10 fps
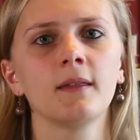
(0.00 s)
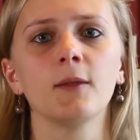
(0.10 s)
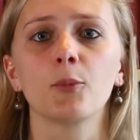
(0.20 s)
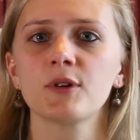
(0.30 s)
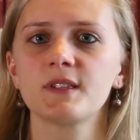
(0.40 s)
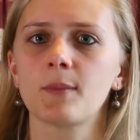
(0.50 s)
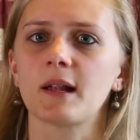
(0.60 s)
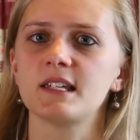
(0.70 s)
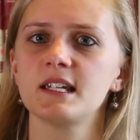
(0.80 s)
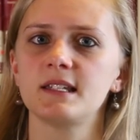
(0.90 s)
The
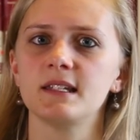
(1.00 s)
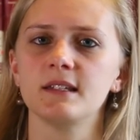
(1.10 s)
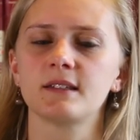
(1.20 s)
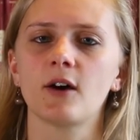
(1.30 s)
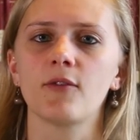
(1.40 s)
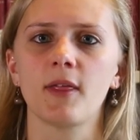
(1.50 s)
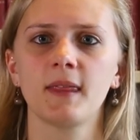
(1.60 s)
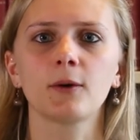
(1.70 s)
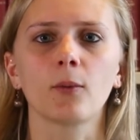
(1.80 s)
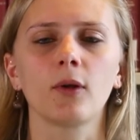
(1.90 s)
principal deities of the
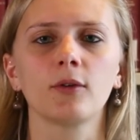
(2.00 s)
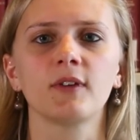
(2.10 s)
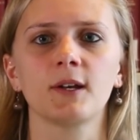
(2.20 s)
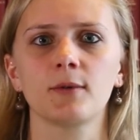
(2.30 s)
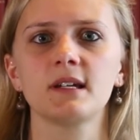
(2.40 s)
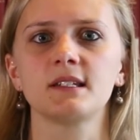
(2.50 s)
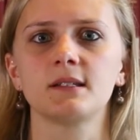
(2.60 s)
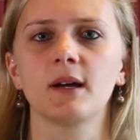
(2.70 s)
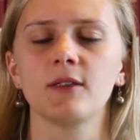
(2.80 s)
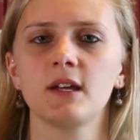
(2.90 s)
netherworld
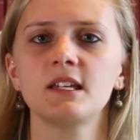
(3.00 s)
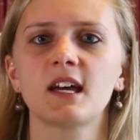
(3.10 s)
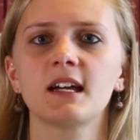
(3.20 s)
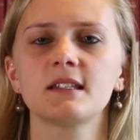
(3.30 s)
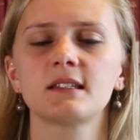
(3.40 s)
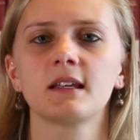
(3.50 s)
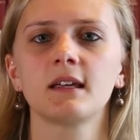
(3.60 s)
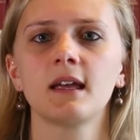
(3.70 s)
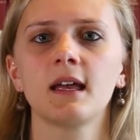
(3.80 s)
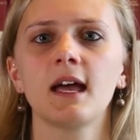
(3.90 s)
venerated by the Hittites
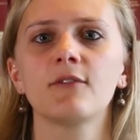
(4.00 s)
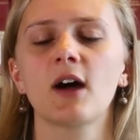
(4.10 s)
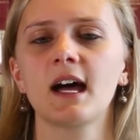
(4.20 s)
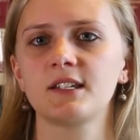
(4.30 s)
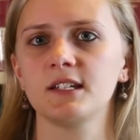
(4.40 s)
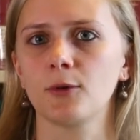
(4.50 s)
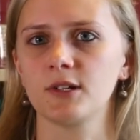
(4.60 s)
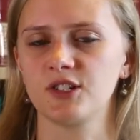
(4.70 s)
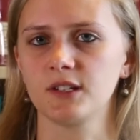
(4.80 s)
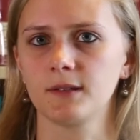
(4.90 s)
have a Hatti
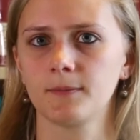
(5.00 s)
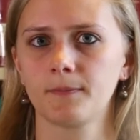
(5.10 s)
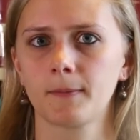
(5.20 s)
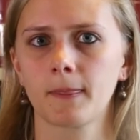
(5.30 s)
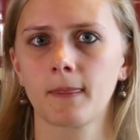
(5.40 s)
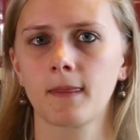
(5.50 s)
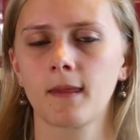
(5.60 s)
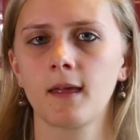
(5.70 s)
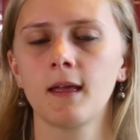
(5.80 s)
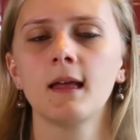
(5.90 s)
origin.
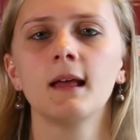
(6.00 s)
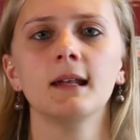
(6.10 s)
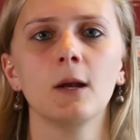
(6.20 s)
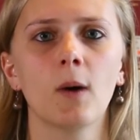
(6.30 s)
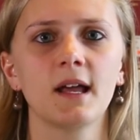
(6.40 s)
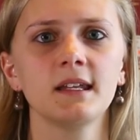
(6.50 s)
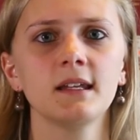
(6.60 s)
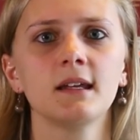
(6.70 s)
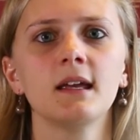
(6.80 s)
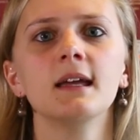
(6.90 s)

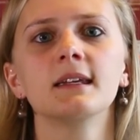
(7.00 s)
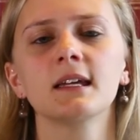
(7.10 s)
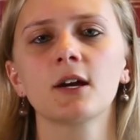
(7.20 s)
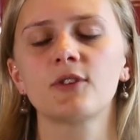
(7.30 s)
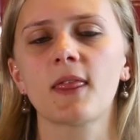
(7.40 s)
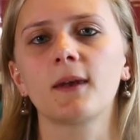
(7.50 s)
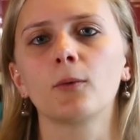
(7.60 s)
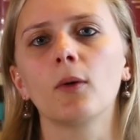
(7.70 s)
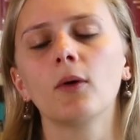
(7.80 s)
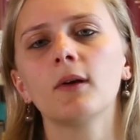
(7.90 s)
Lelwani, king of the
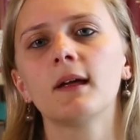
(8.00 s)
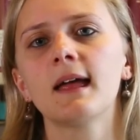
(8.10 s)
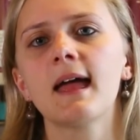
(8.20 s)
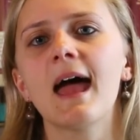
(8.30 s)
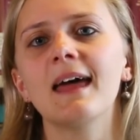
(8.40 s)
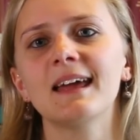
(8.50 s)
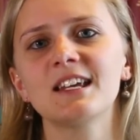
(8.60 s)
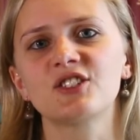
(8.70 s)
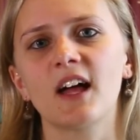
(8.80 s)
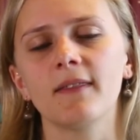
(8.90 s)
netherworld, and
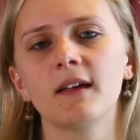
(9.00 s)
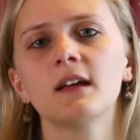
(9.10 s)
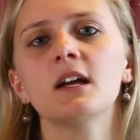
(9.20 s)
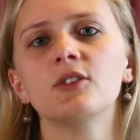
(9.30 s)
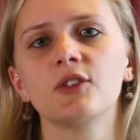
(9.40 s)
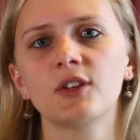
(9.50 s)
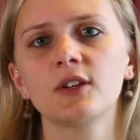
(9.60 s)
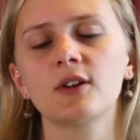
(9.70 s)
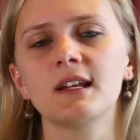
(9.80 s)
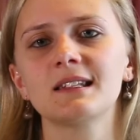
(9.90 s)
Eshtan, the
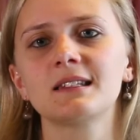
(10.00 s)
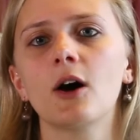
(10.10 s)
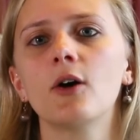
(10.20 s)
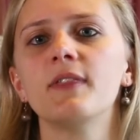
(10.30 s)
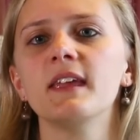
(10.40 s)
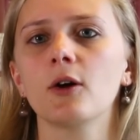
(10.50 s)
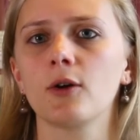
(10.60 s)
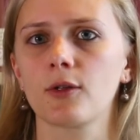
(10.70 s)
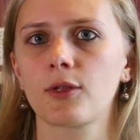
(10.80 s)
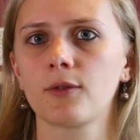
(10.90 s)
sun goddess of the
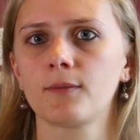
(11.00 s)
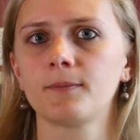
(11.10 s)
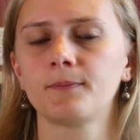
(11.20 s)
earth.